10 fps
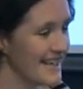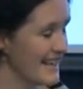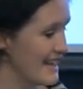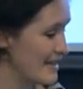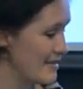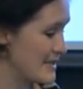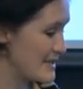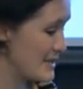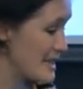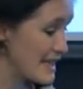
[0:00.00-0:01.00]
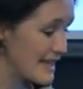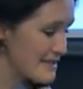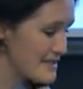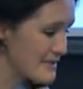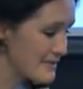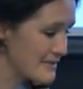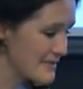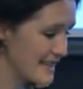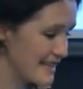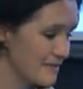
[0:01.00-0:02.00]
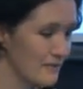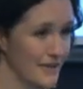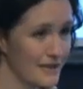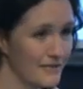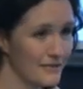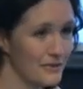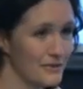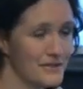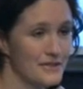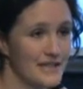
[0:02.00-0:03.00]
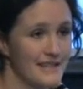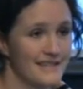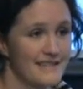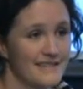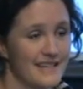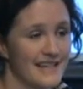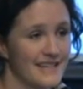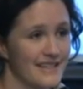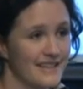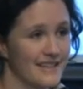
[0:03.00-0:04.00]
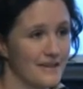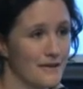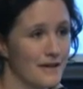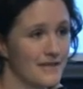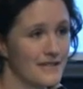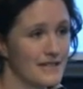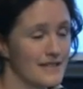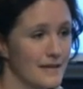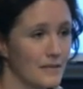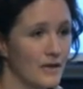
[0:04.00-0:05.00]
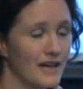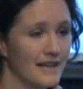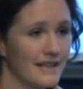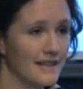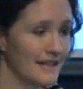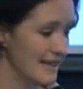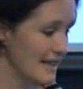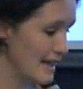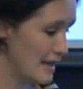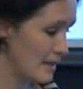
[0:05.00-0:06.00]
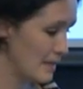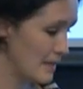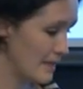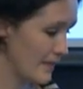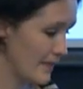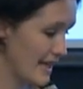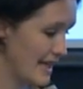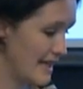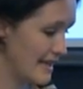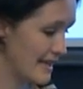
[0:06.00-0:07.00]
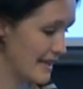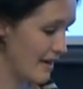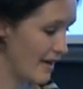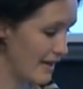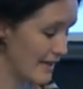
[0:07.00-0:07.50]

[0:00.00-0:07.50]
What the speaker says: the Australia Council that 1 in 4 Australians are engaging in craft in some way. And they're